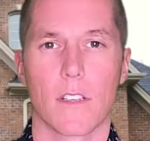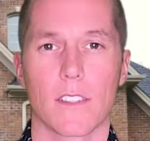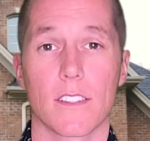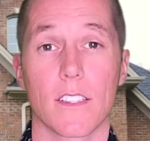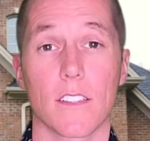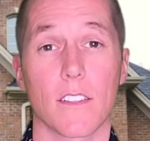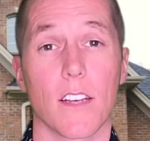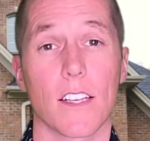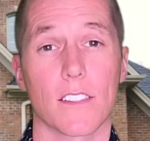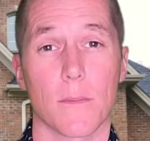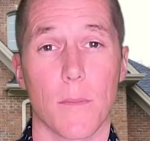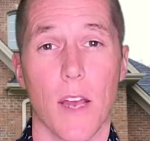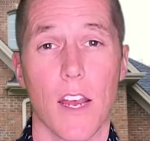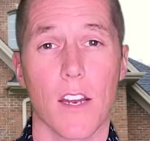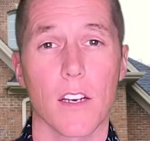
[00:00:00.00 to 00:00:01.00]
Still, as a
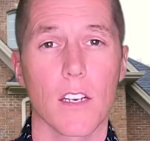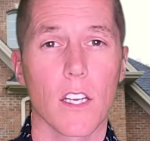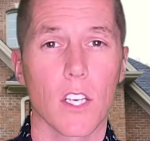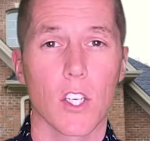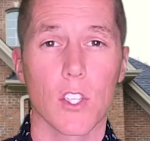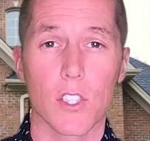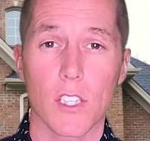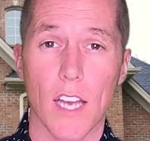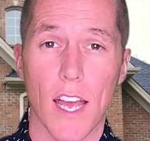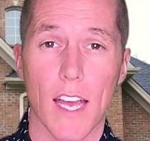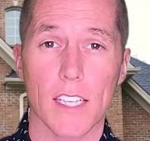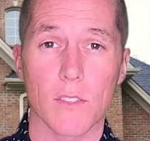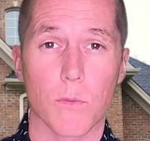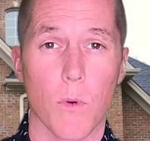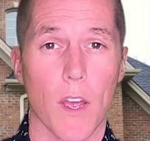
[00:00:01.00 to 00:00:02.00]
buyer, you should
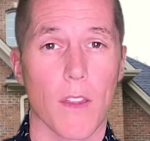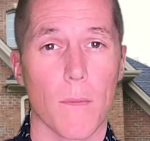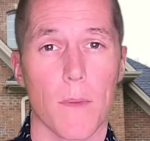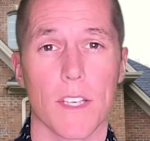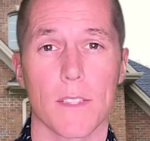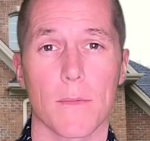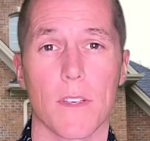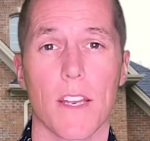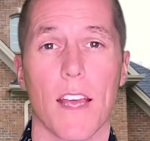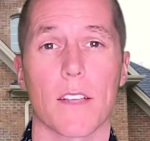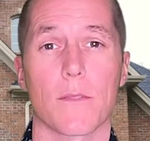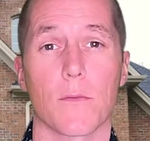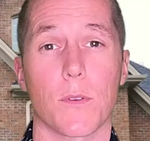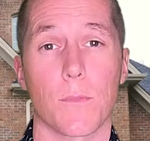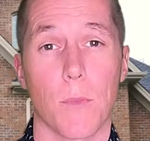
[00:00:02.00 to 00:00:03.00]
ask why the basement
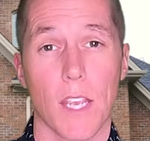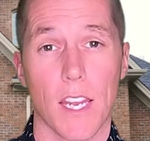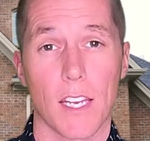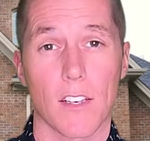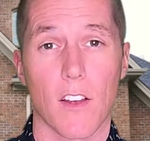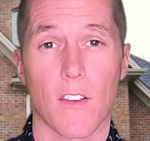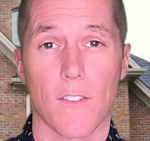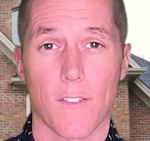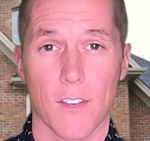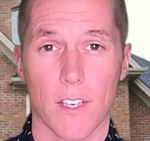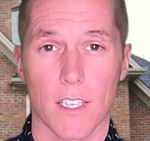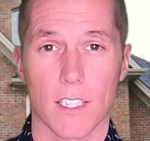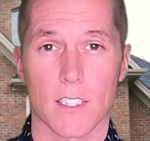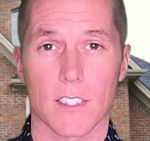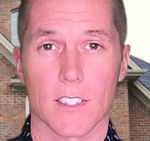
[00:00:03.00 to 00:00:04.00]
has remained
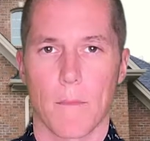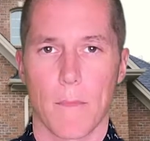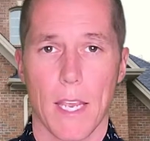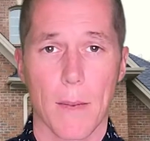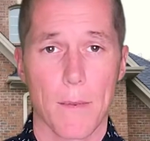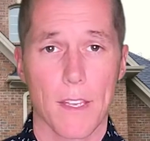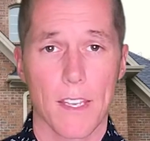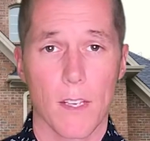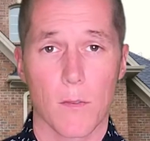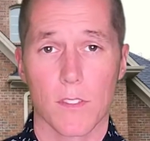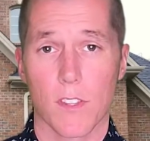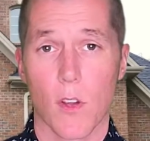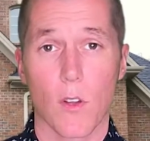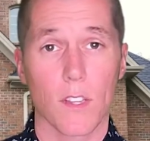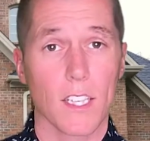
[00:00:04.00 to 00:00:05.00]
unfinished. Maybe it was
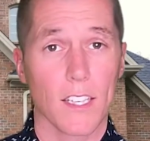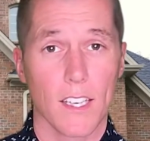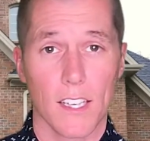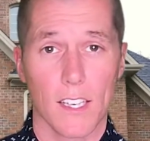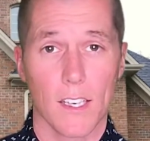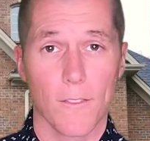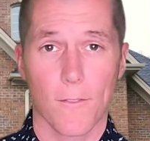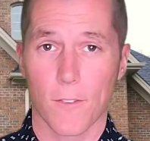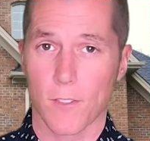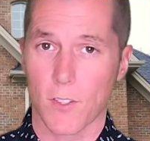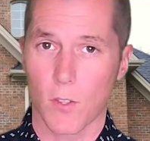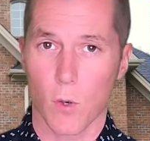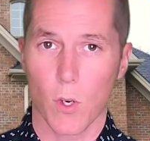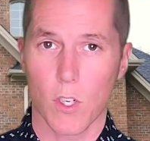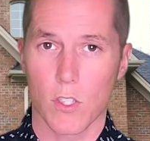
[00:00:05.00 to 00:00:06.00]
only needed for
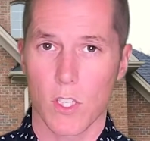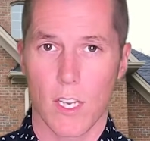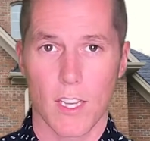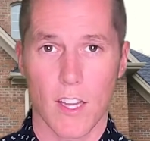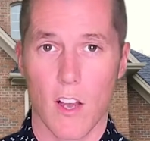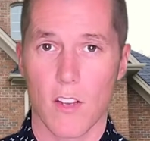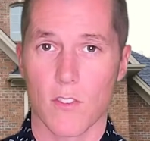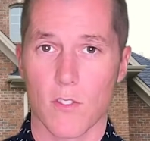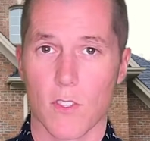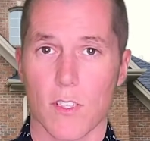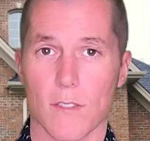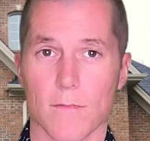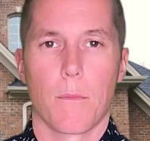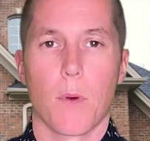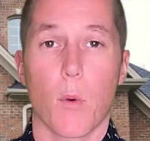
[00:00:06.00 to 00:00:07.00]
storage and laundry.
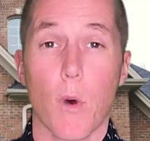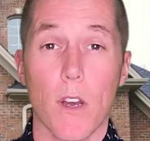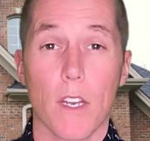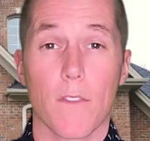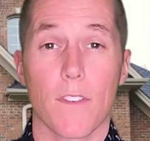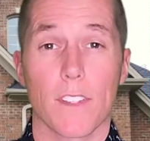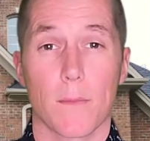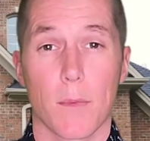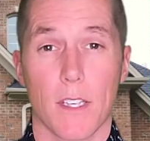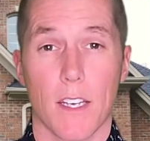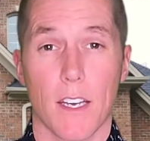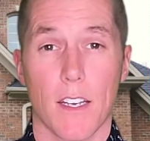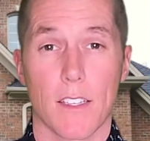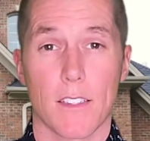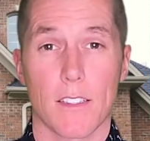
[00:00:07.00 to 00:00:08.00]
But what if it's
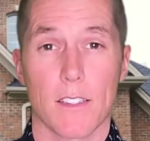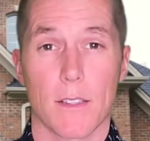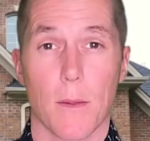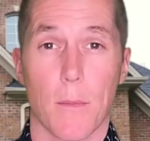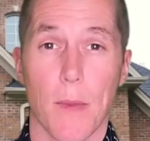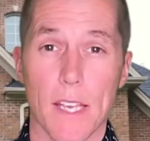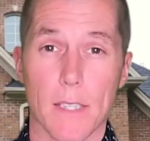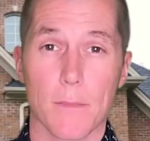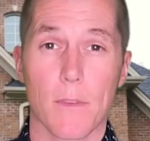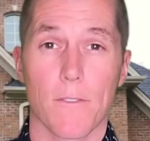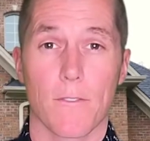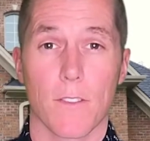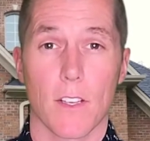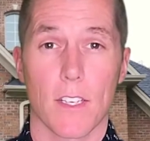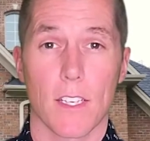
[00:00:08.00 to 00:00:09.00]
because the
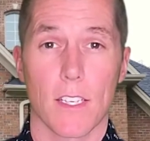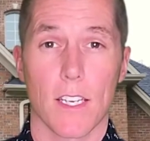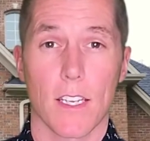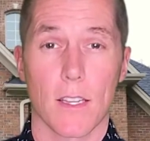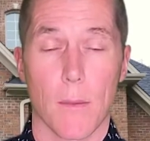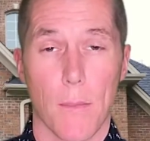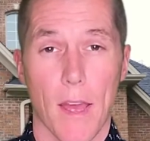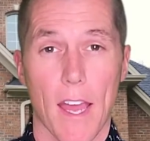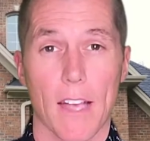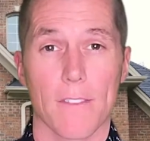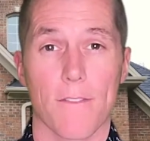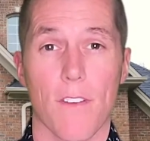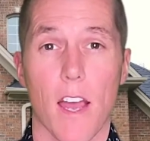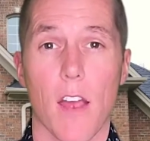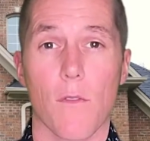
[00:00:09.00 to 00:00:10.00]
basement flooded in the past
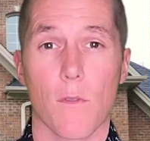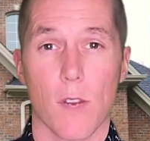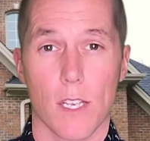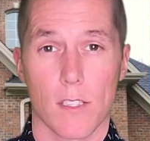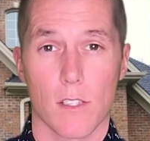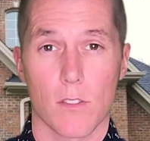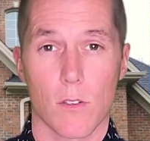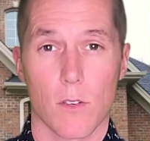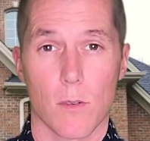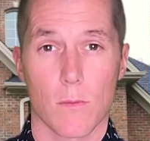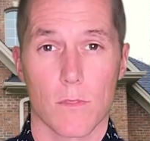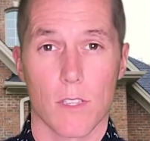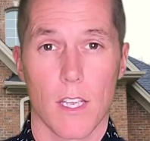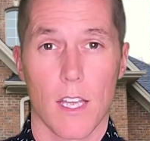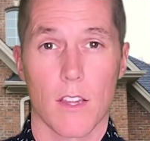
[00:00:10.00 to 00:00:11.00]
5
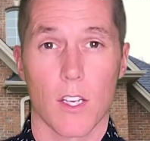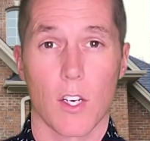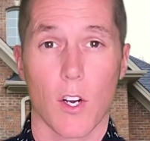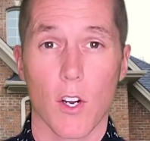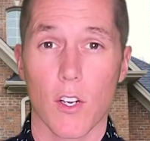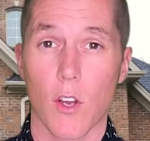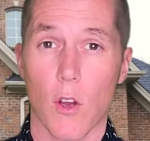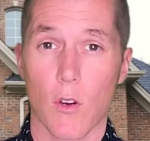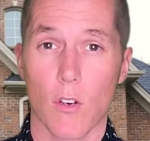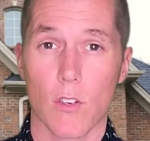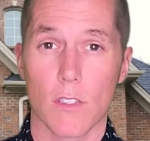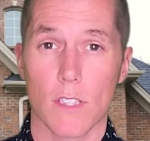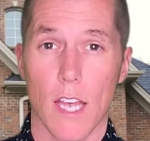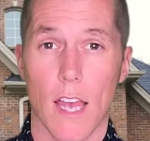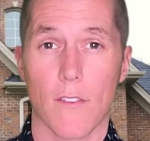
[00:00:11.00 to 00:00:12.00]
rainstorms and the current
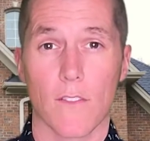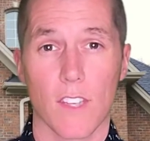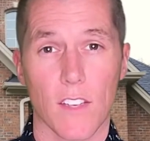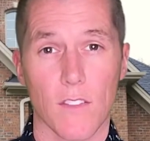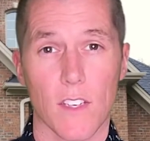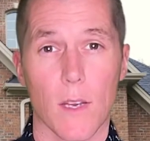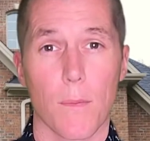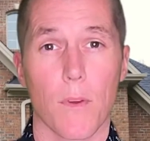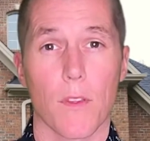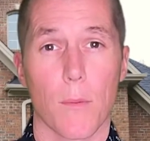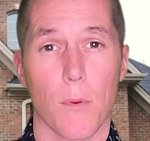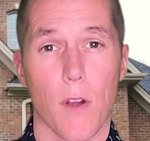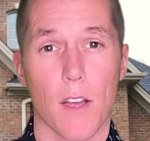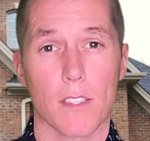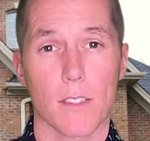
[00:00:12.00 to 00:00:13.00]
owners have given up on the
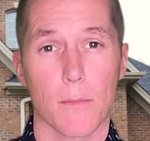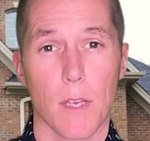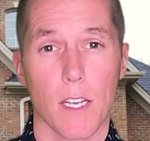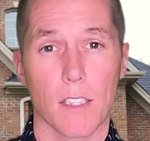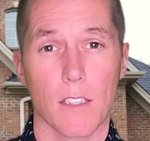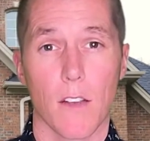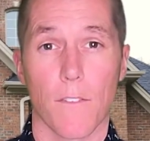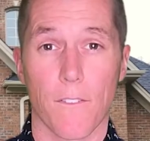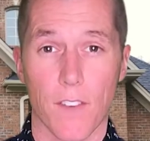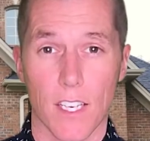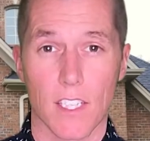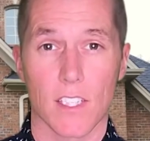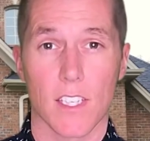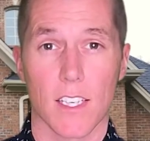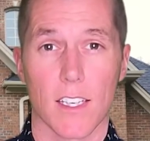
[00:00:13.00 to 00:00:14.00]
prospect of
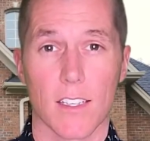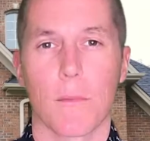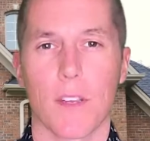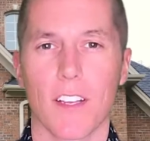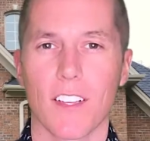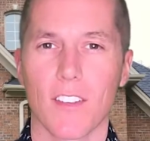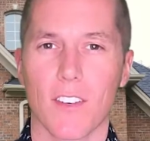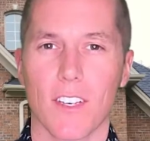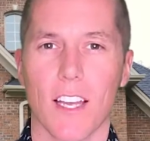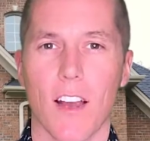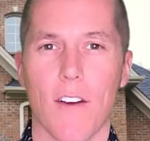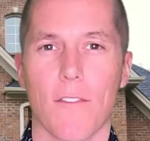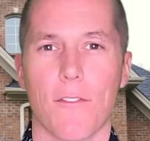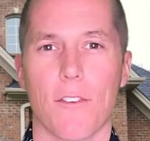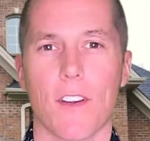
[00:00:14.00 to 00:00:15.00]
finishing it? Be on the
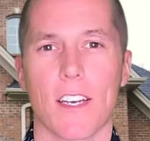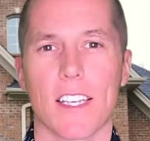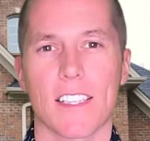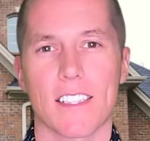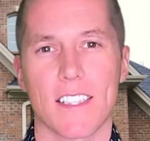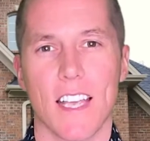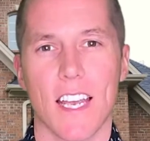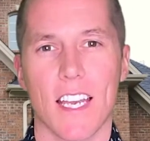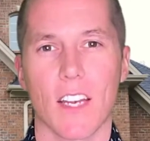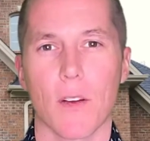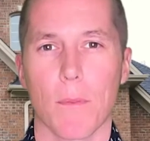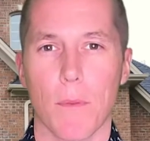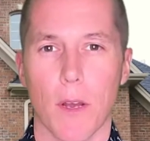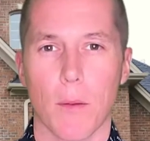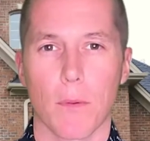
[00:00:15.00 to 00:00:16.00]
lookout for any staining or
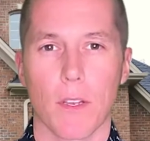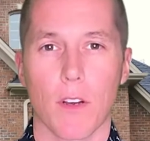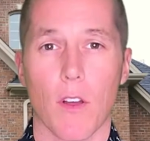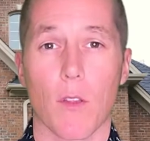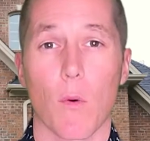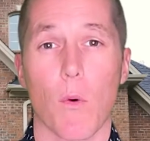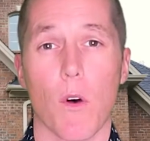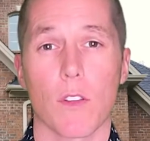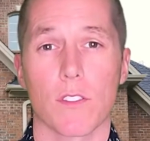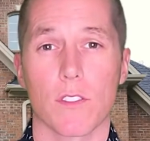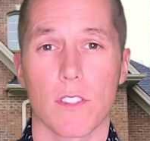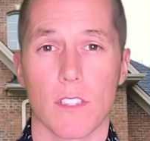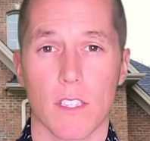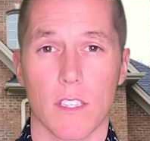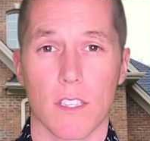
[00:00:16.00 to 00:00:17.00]
bubbling on the walls or
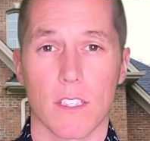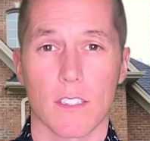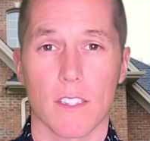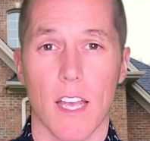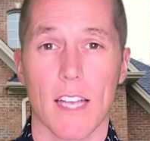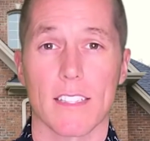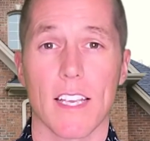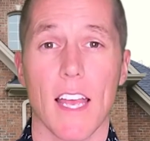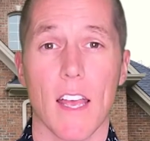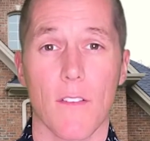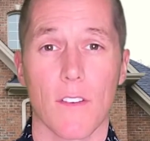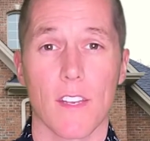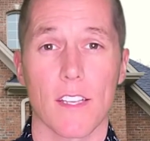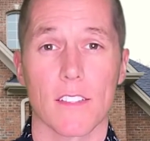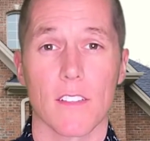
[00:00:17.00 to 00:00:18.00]
ceilings as
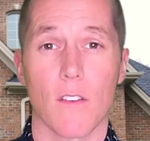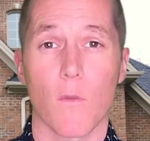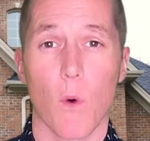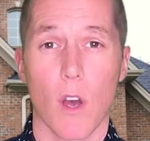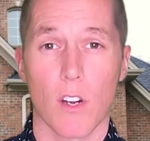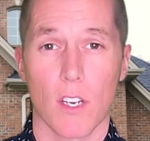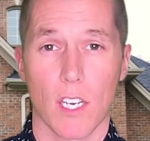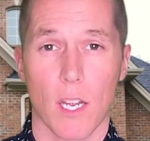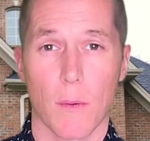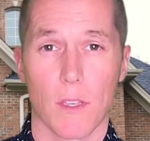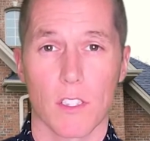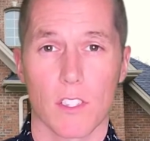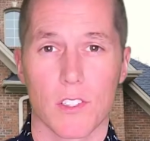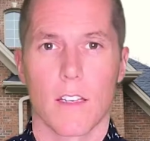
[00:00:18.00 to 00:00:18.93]
evidence of water damage.